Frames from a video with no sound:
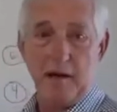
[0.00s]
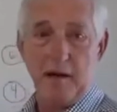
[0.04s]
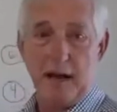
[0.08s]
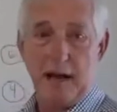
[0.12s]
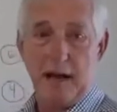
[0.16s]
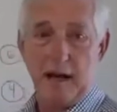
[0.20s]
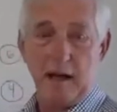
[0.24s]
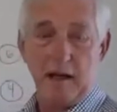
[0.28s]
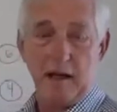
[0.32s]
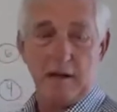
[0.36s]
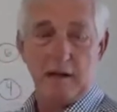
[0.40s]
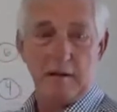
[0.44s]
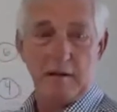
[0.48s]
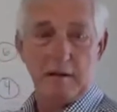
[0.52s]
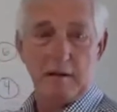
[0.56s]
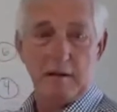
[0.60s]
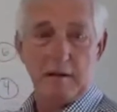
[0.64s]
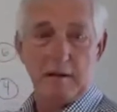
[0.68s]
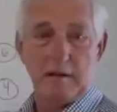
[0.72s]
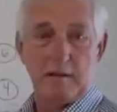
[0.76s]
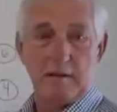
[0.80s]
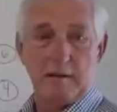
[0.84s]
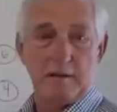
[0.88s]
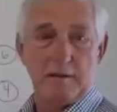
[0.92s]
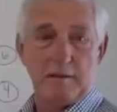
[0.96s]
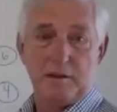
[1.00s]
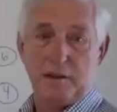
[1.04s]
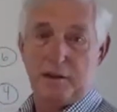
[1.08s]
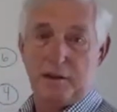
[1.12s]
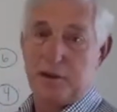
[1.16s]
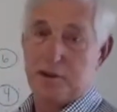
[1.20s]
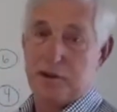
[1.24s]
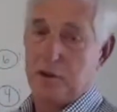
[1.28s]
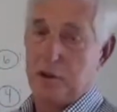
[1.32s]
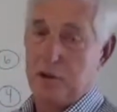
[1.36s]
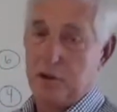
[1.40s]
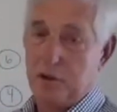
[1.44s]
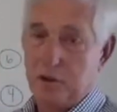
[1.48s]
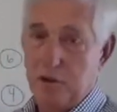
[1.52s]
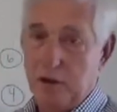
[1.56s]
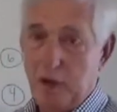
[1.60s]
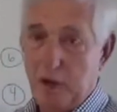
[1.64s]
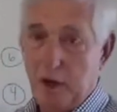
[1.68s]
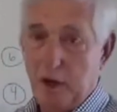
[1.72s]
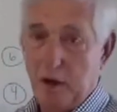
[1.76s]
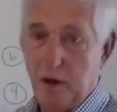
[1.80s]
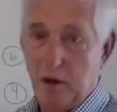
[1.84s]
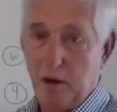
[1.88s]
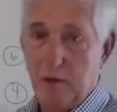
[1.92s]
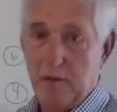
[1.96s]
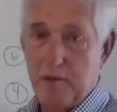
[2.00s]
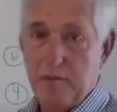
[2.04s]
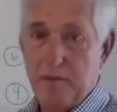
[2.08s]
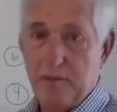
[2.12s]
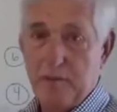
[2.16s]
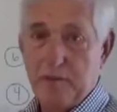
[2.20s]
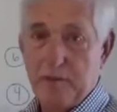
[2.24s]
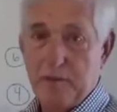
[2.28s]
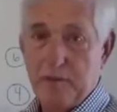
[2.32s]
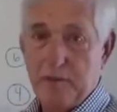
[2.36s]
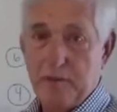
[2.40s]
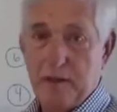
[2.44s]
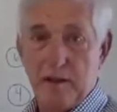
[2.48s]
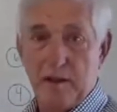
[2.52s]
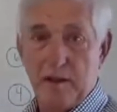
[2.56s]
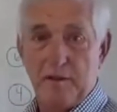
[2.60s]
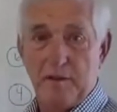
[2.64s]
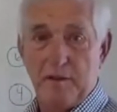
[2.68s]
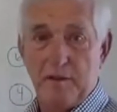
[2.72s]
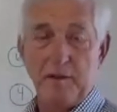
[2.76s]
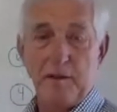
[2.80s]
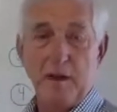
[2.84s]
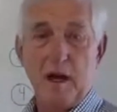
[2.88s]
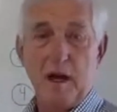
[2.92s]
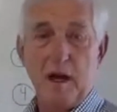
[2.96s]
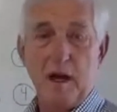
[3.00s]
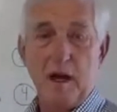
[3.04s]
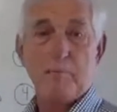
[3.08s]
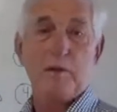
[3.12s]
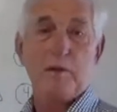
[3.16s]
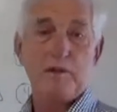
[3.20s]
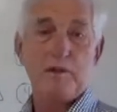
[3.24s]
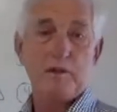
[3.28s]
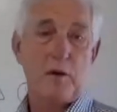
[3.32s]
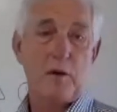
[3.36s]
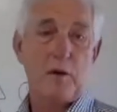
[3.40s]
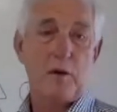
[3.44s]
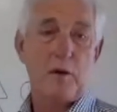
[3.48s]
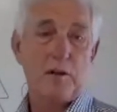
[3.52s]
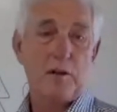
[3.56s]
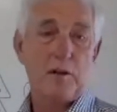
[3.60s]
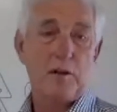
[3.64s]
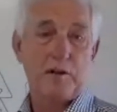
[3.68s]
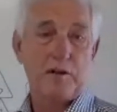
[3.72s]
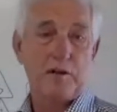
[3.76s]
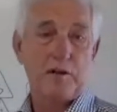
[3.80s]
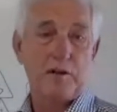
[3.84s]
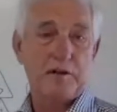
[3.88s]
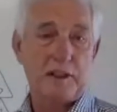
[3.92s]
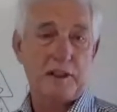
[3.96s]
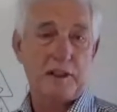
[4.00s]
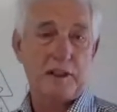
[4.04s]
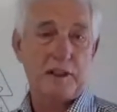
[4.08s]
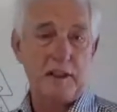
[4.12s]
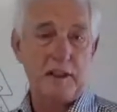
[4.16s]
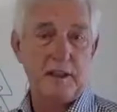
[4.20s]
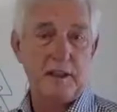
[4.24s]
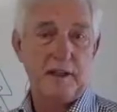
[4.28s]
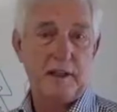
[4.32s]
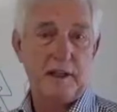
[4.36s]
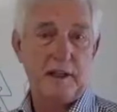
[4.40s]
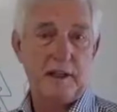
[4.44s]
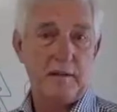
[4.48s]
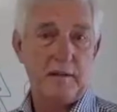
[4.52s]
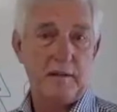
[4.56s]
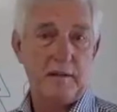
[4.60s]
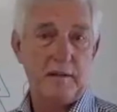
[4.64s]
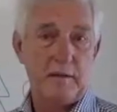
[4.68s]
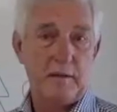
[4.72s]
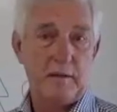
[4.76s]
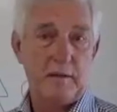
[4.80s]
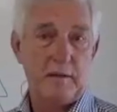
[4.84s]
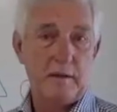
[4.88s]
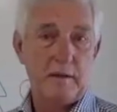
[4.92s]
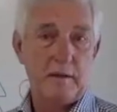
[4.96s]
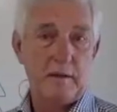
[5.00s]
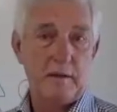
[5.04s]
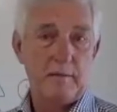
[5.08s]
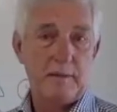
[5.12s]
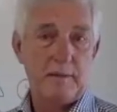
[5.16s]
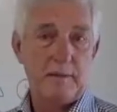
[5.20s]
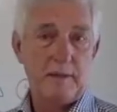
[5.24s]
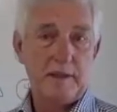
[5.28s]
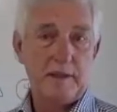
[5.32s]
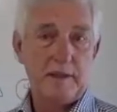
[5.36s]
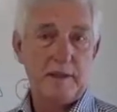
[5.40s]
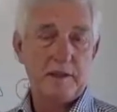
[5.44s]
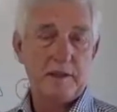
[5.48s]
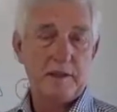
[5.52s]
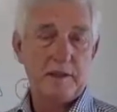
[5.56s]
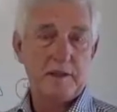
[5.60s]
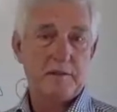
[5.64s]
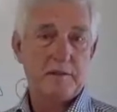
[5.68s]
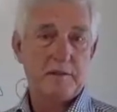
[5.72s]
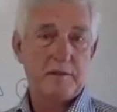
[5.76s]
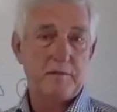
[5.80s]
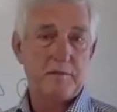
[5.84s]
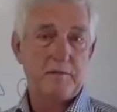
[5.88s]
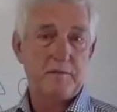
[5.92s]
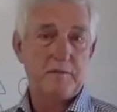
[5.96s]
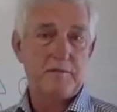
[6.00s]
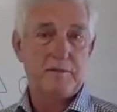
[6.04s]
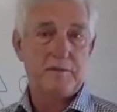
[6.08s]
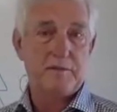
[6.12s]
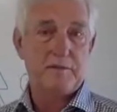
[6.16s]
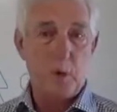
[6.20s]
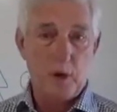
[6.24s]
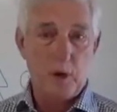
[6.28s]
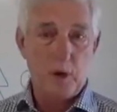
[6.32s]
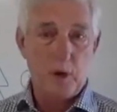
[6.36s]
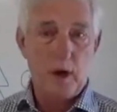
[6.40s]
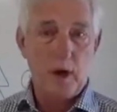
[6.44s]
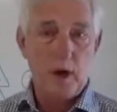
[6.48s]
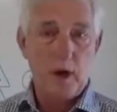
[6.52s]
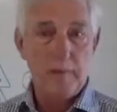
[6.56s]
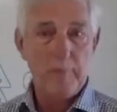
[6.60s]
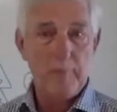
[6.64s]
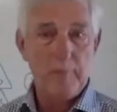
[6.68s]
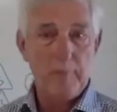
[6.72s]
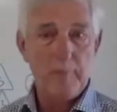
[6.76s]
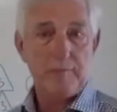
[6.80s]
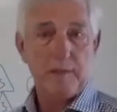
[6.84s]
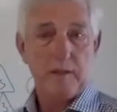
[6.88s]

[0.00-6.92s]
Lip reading: Now, just so you know, the numbers are also significant, because 4